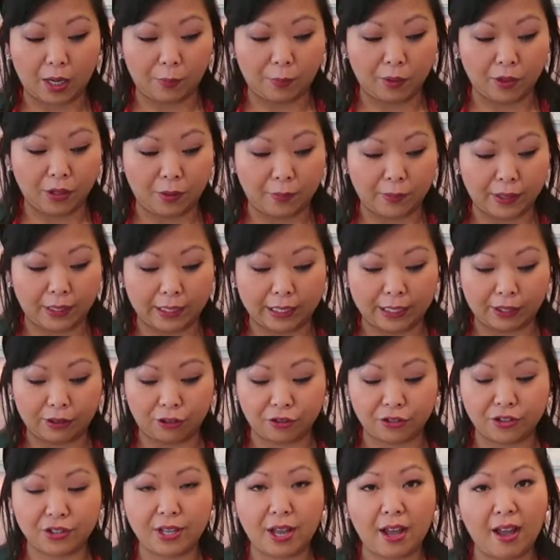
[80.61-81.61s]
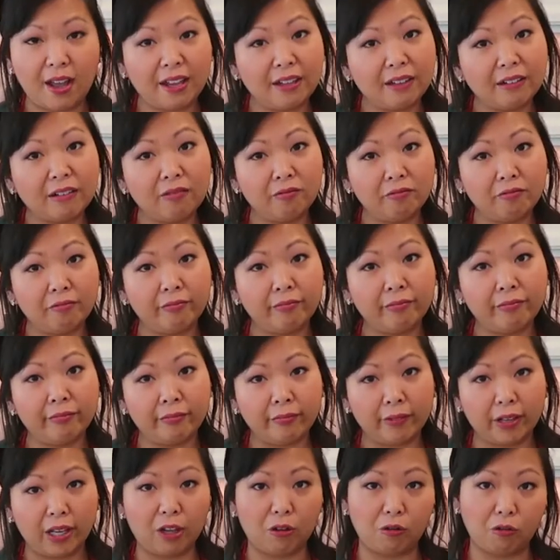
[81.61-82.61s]
I put them on either side
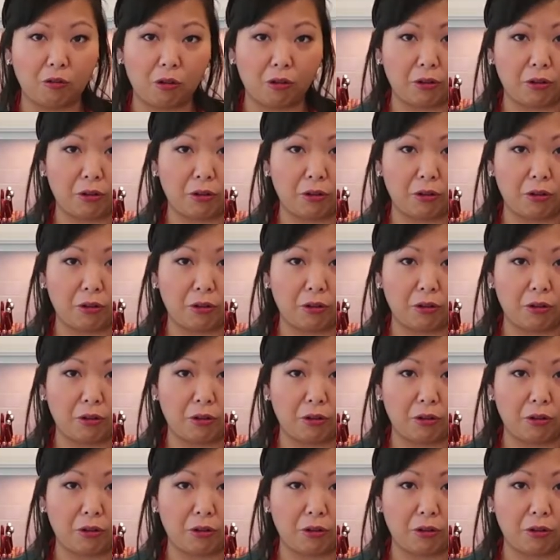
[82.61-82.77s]
and